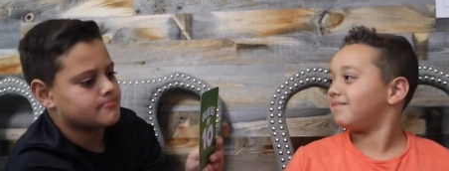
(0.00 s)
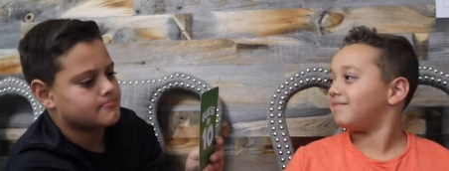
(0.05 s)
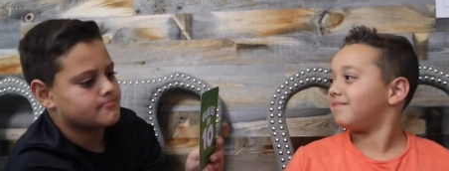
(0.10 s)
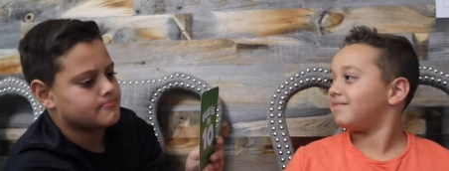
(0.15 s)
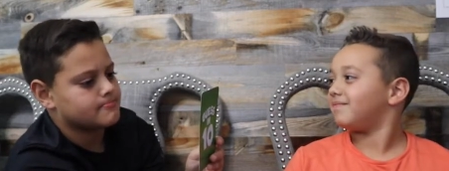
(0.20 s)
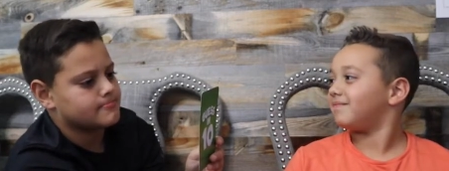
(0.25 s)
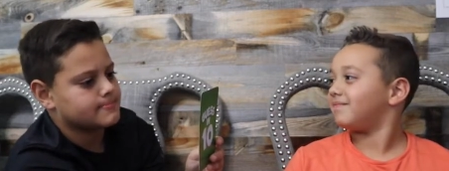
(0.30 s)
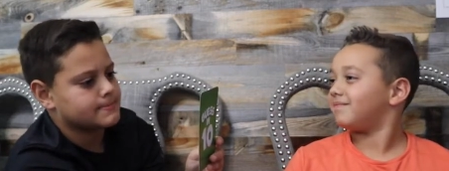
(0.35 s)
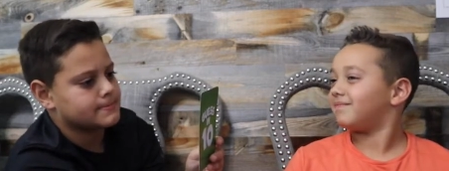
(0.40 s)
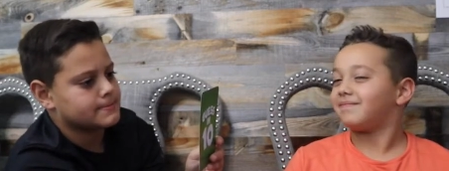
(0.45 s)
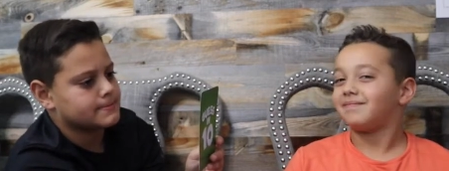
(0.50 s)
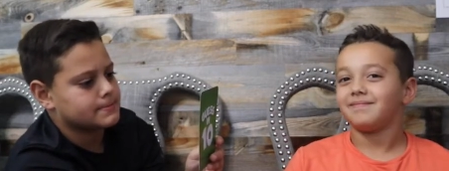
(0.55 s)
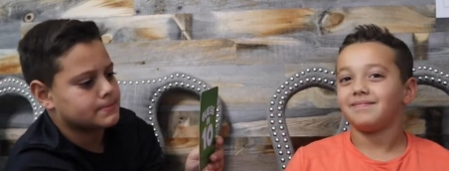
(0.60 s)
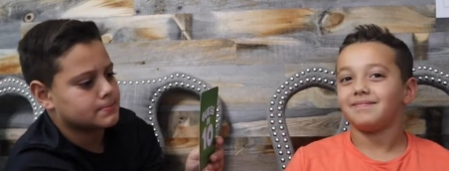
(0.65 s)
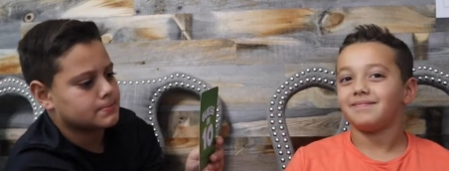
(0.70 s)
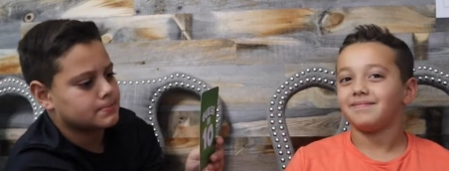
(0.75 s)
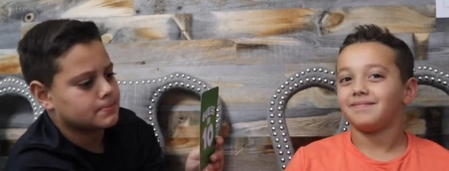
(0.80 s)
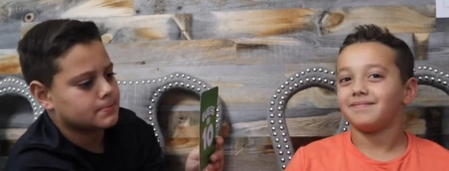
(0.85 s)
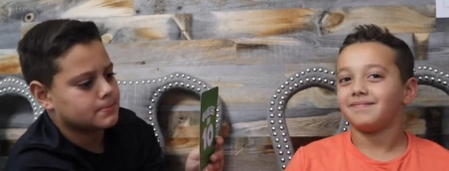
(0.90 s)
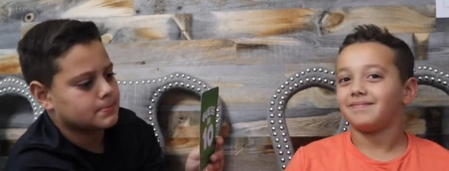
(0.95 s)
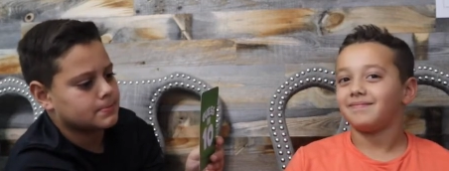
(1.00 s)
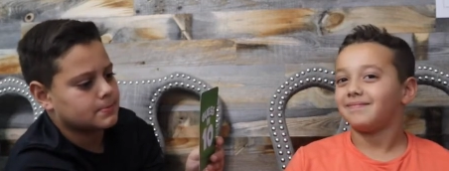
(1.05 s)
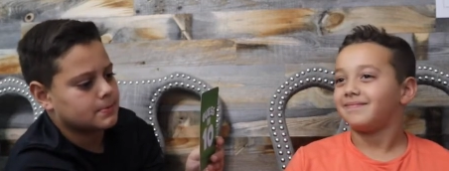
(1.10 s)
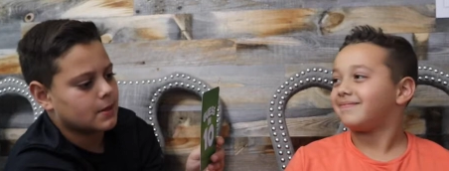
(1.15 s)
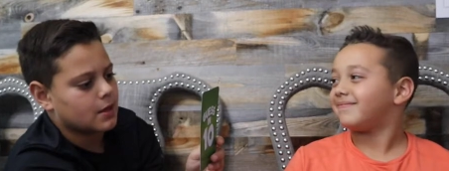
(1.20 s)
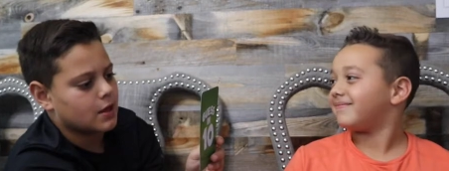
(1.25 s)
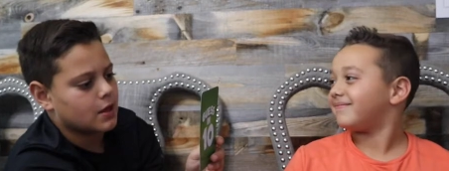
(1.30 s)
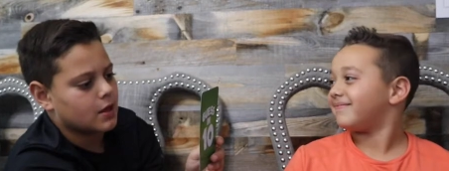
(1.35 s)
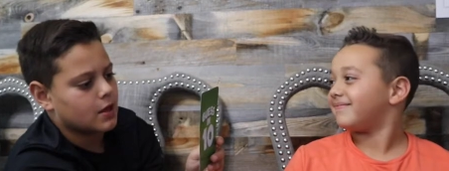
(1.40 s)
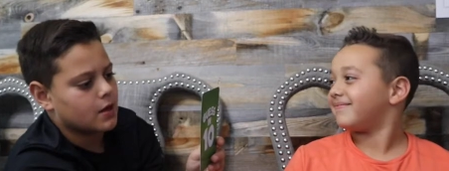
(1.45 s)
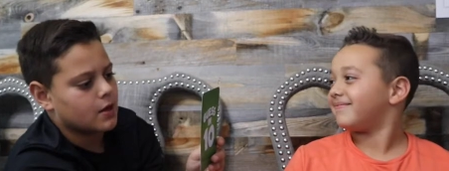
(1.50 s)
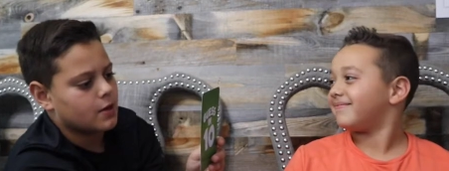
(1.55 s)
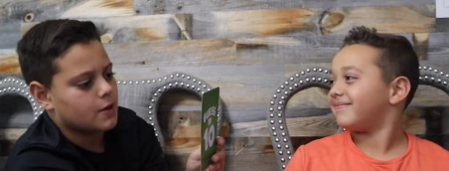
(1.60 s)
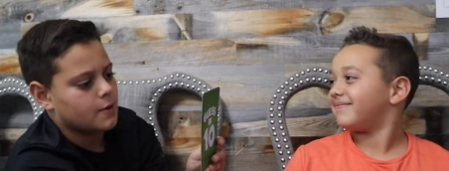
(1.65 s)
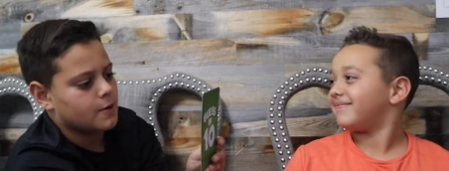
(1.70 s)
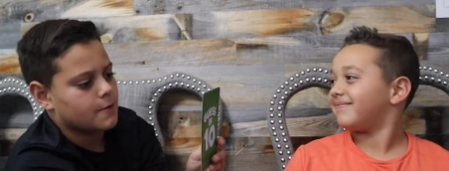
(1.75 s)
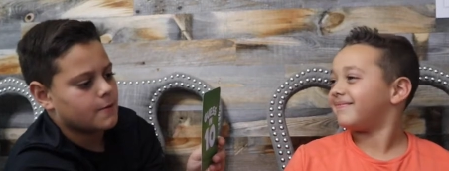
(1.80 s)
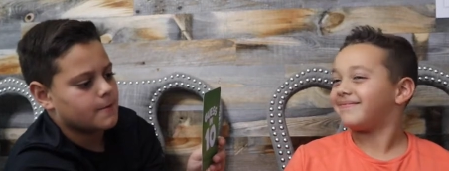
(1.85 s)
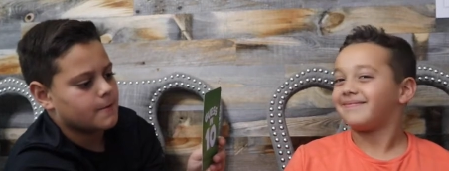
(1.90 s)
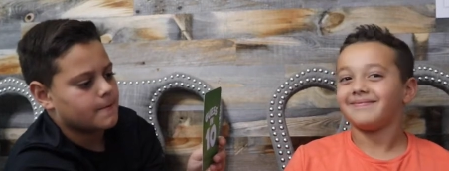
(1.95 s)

(silence)